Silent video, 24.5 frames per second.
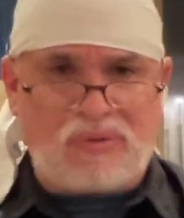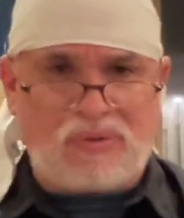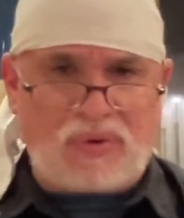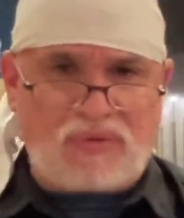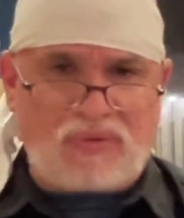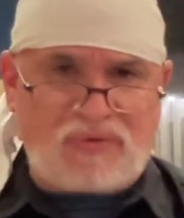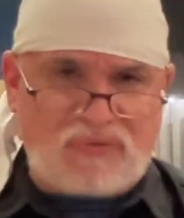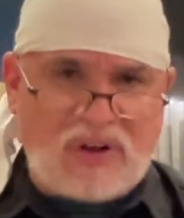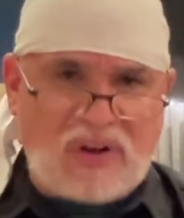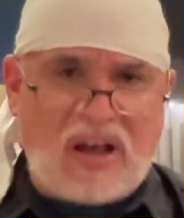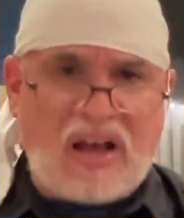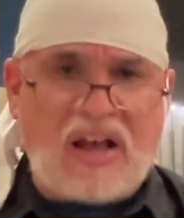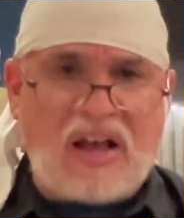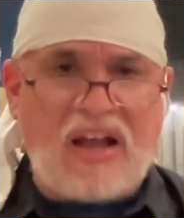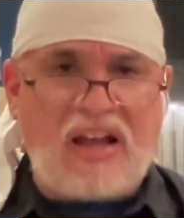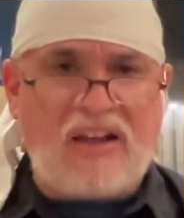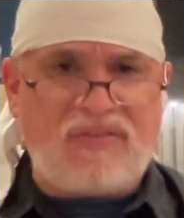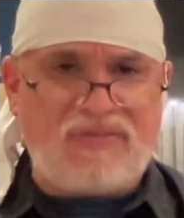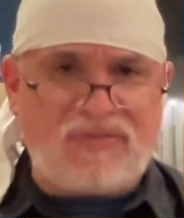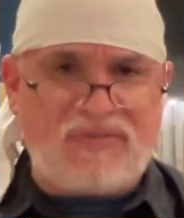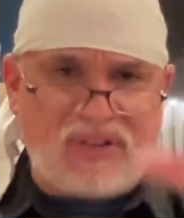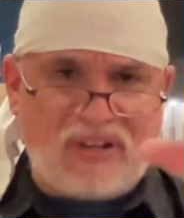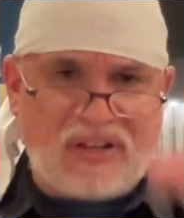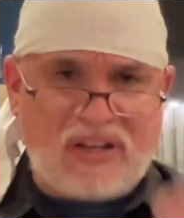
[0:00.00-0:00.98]
or
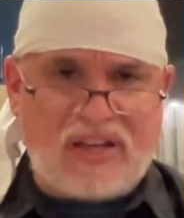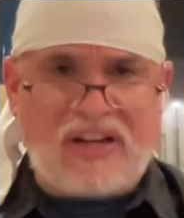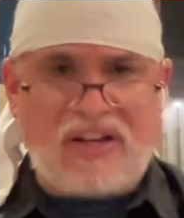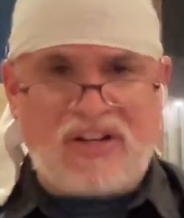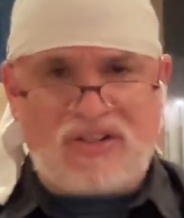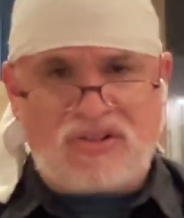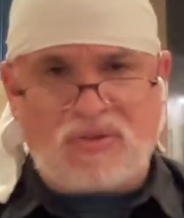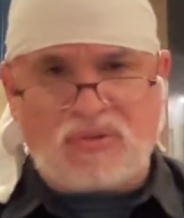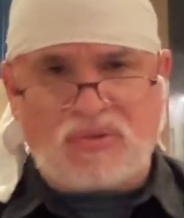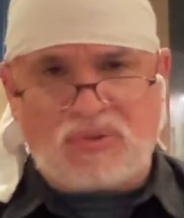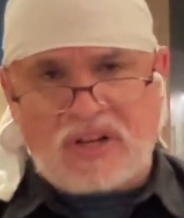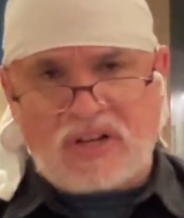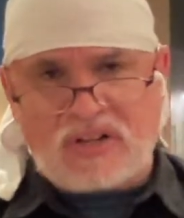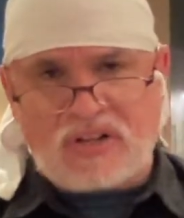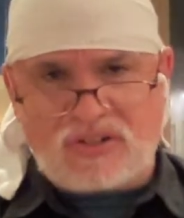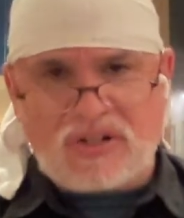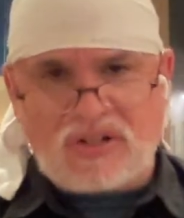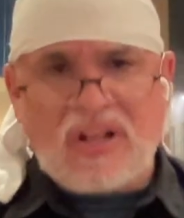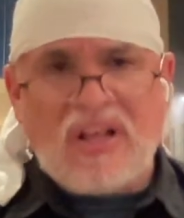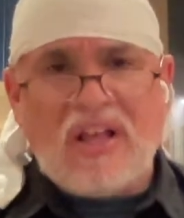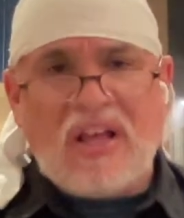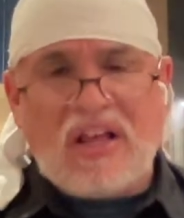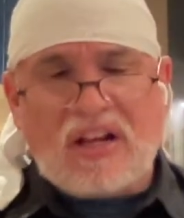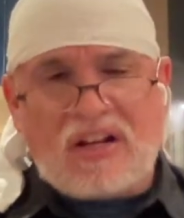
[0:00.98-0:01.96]
5 at each
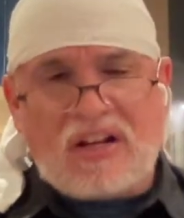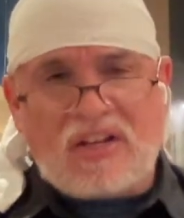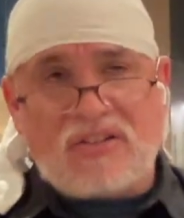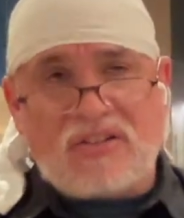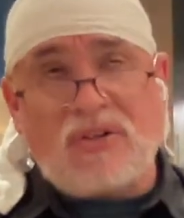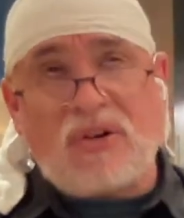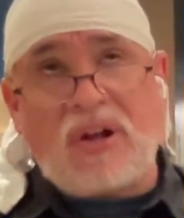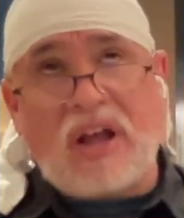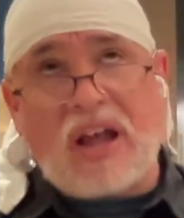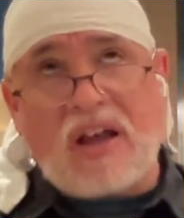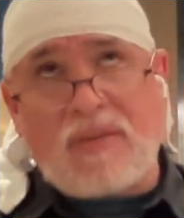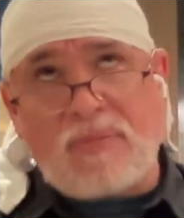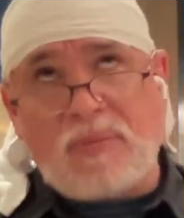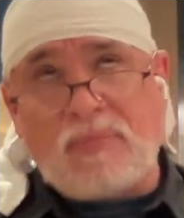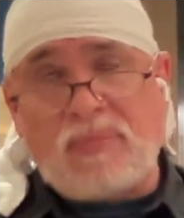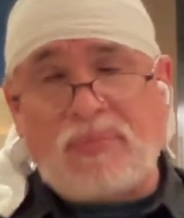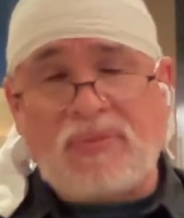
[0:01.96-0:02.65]
location, because there have